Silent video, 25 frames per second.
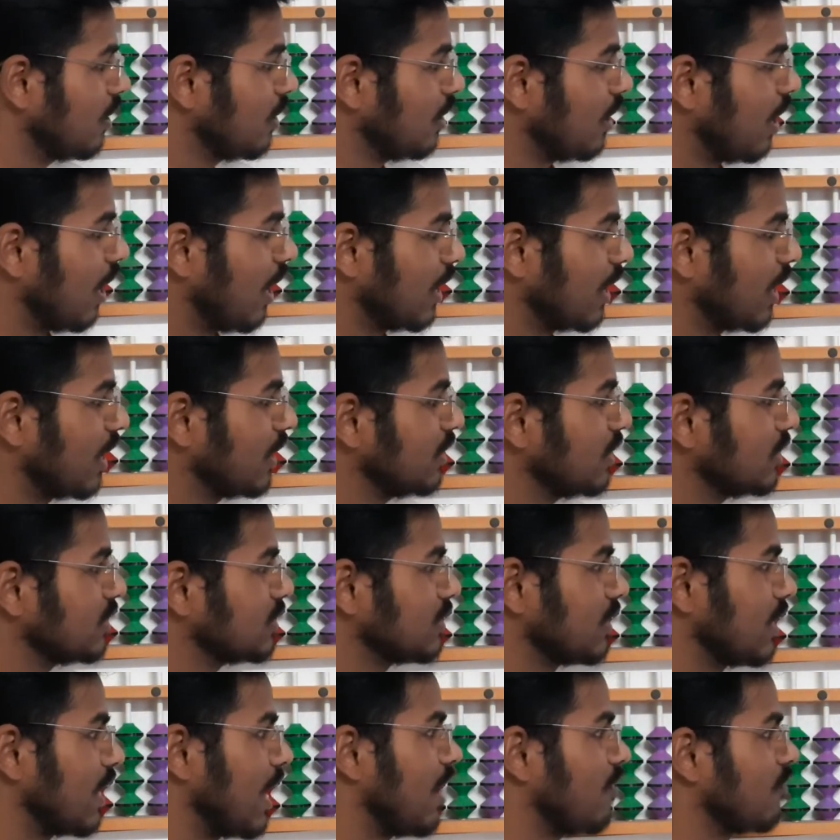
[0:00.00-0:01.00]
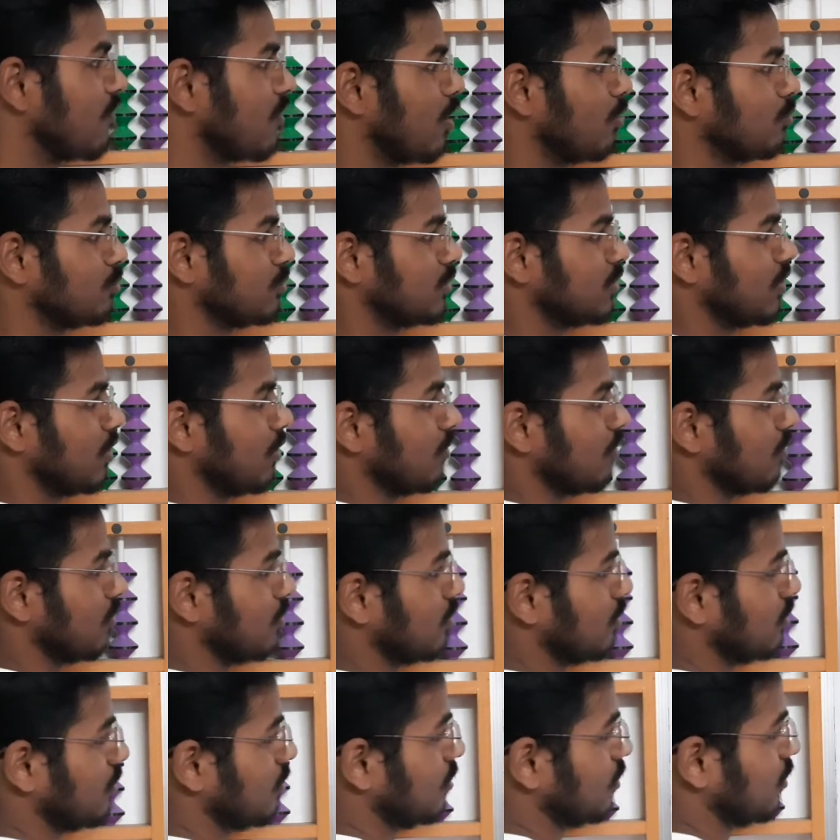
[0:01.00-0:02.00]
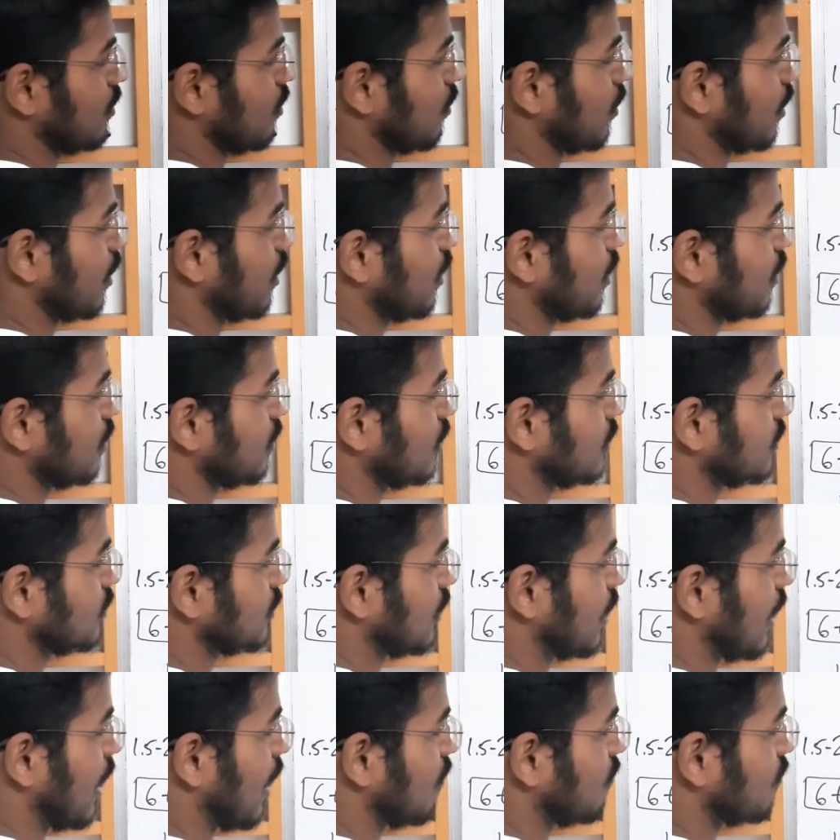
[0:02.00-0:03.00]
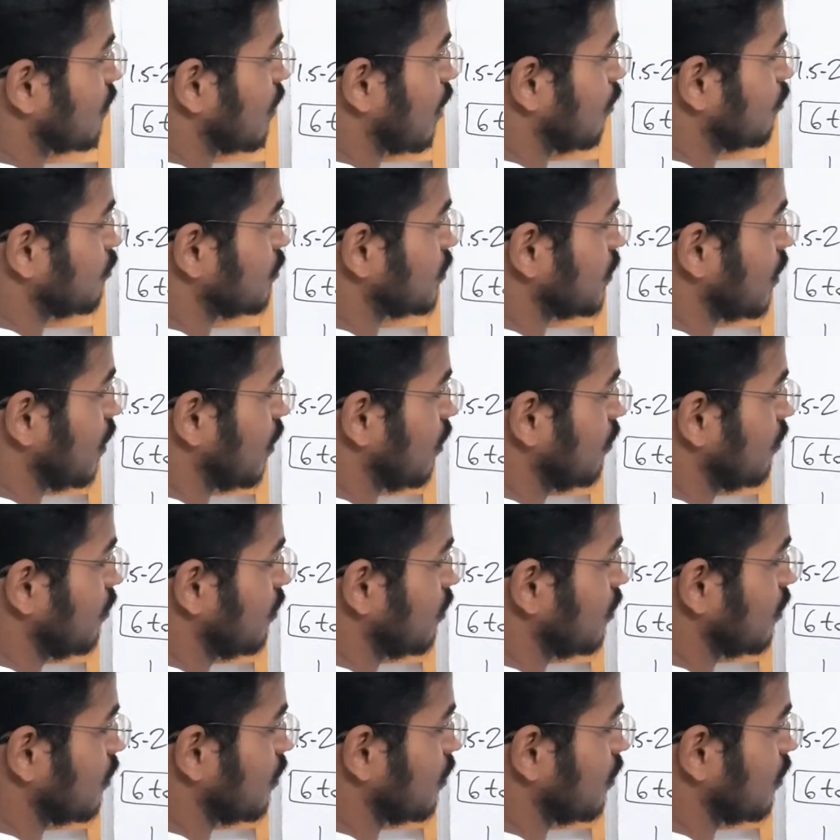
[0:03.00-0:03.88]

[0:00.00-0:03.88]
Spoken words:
again this graph comes down. Okay, this graph comes down